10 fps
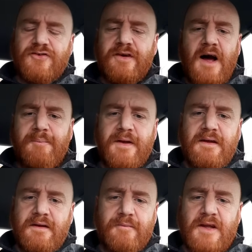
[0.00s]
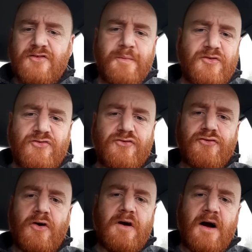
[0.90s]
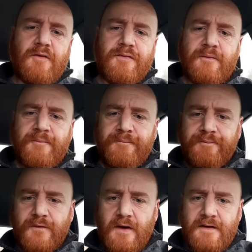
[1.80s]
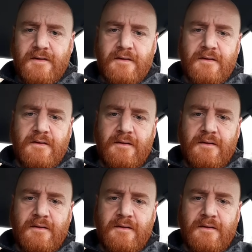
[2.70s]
they should be struck off, right?